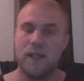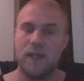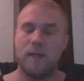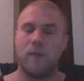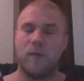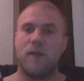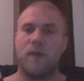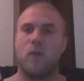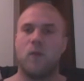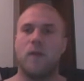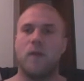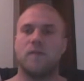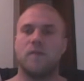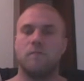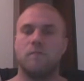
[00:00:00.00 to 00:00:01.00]
but they're the
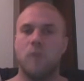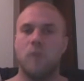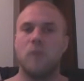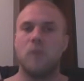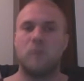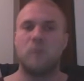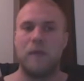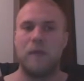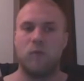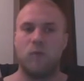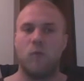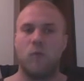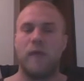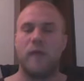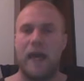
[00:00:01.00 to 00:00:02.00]
ones that most people
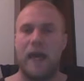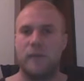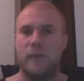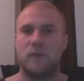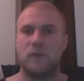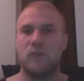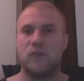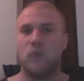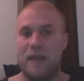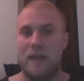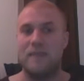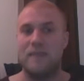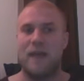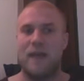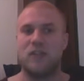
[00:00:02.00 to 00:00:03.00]
will be able to do
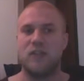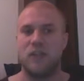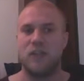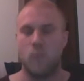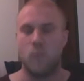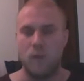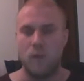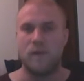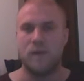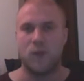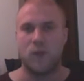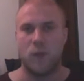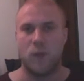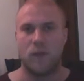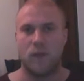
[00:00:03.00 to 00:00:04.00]
in their gym with the
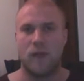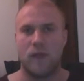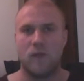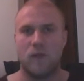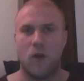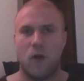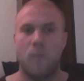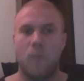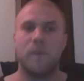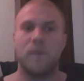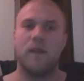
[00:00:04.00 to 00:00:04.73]
equipment they've got.